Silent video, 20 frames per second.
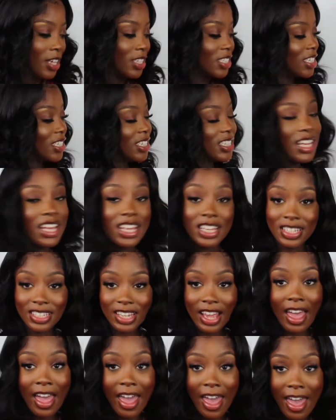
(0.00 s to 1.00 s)
Today's
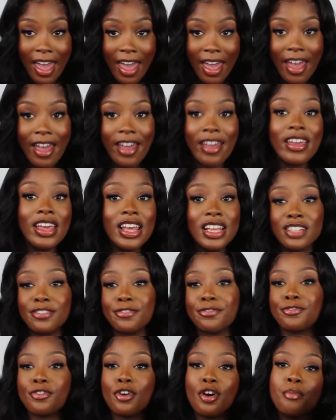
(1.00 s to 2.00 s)
hair is
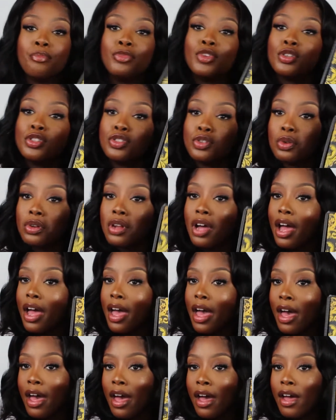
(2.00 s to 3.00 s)
from Nadula
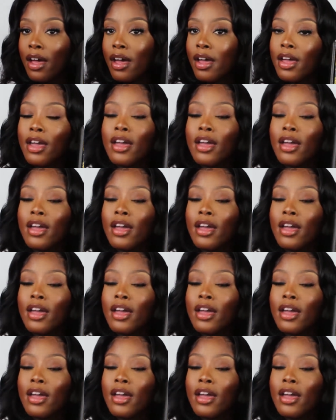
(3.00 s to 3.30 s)
hair.